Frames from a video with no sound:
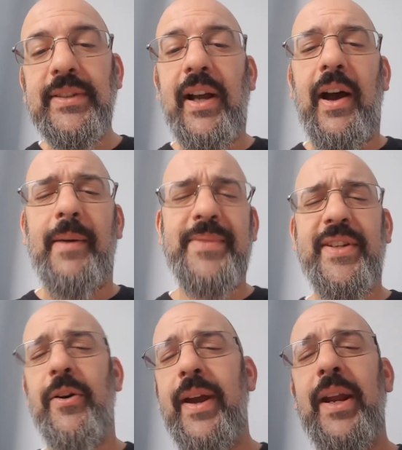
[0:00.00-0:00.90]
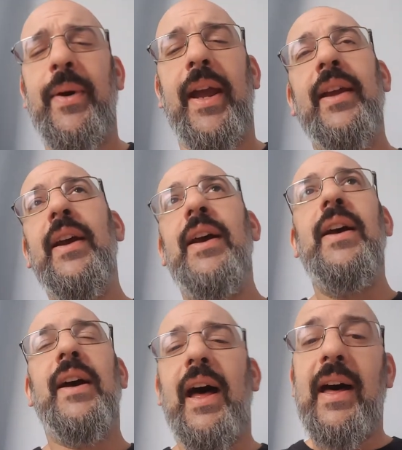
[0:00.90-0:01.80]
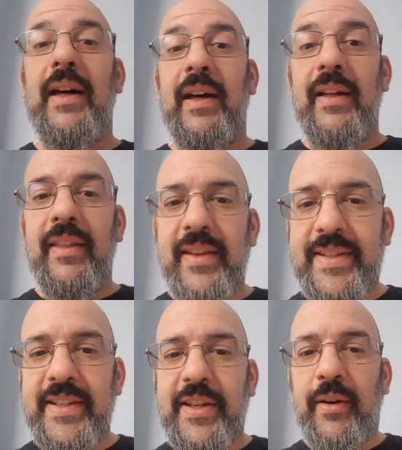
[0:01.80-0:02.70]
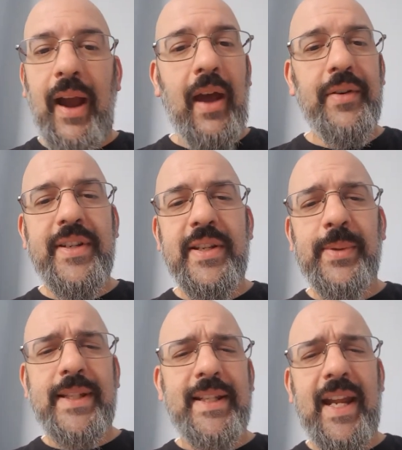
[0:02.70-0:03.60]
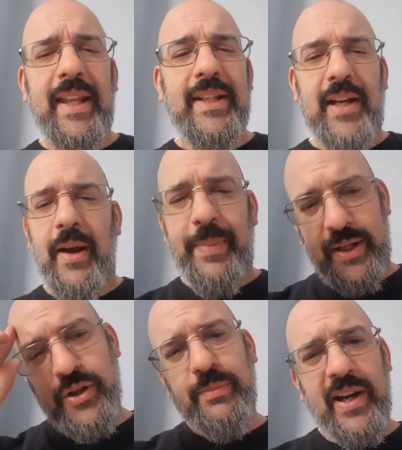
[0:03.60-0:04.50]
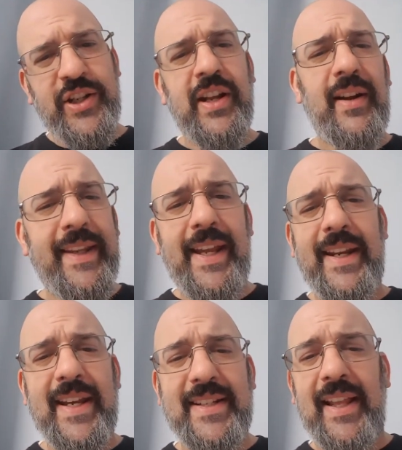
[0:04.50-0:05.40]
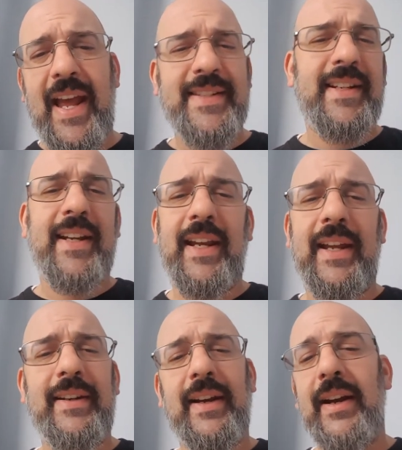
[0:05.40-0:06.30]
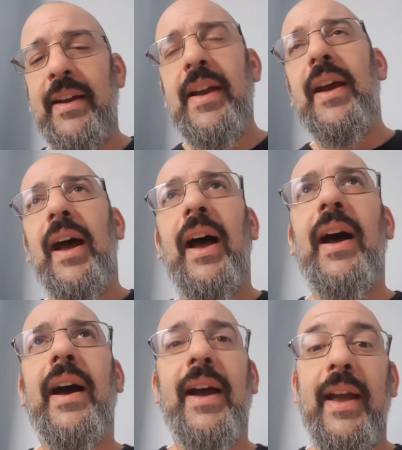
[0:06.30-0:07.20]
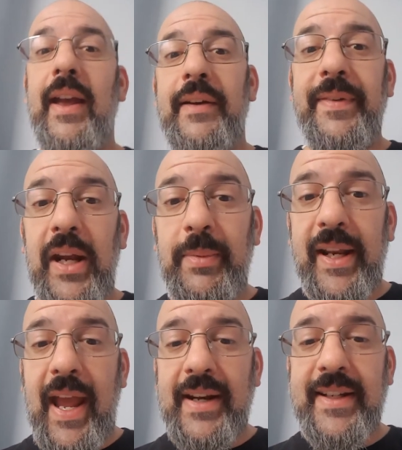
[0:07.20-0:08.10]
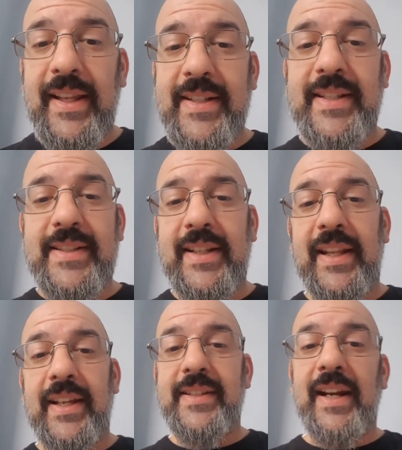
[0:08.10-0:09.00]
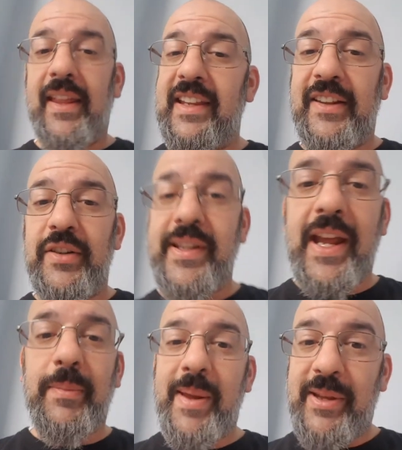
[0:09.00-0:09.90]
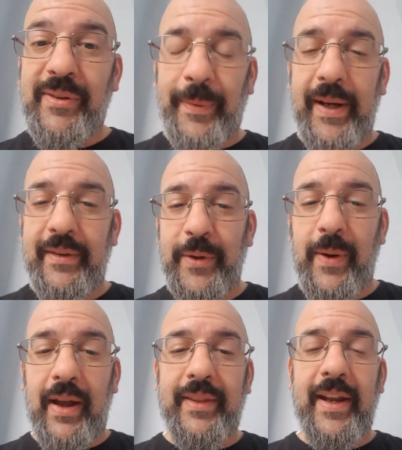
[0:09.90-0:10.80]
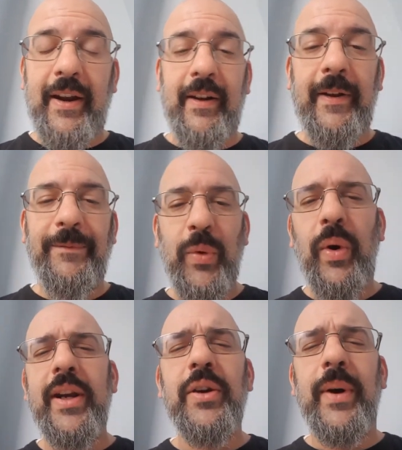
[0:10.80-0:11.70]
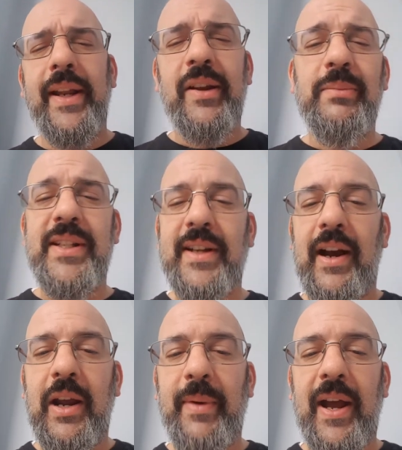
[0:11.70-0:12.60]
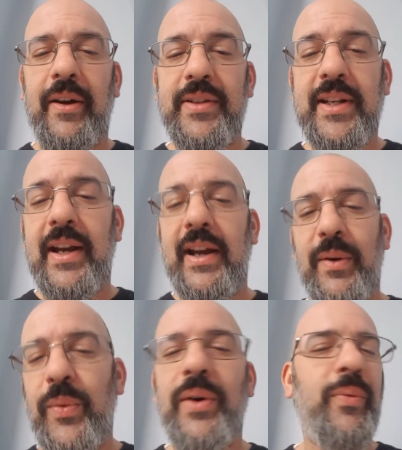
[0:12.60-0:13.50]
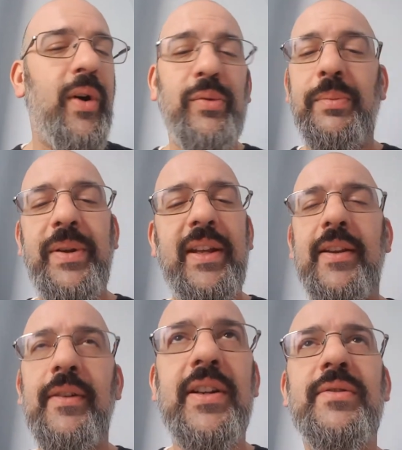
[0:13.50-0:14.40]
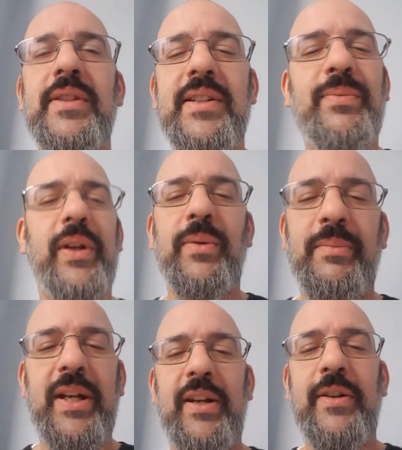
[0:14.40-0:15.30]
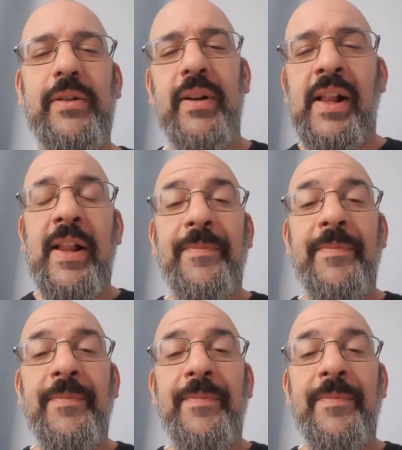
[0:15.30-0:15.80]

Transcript: Um, so anyway, uh, this is The Grouch. This was the Daily Dump. I took my shit on the NES Classic. And uh, uh, if anybody actually listens to this, and I think there's like maybe three of you out there, what do you want to hear me talk about? Uh, what, what would pique your interest? What do you want me to do?